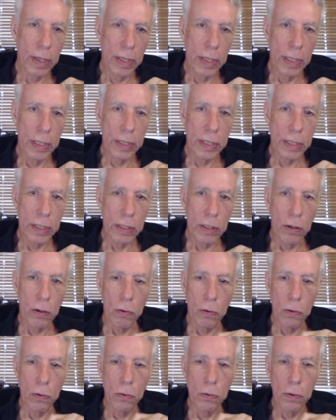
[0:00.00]

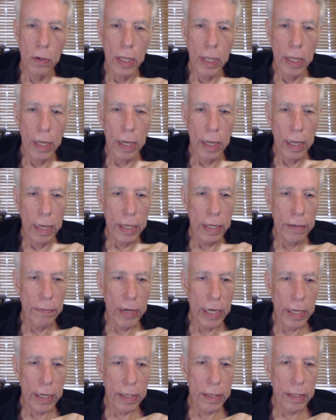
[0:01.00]
So
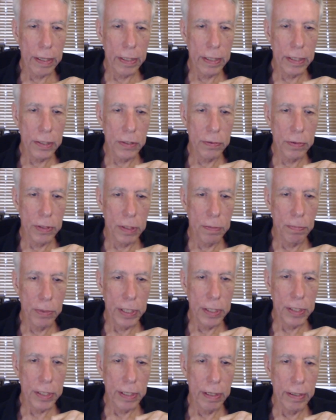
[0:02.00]
anyway, I thought this was a
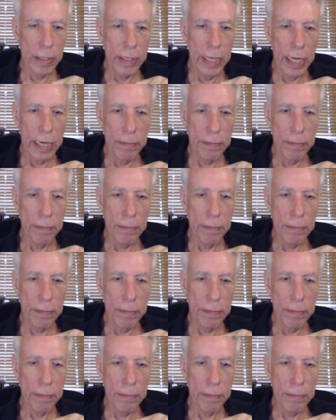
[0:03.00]
pretty solid game.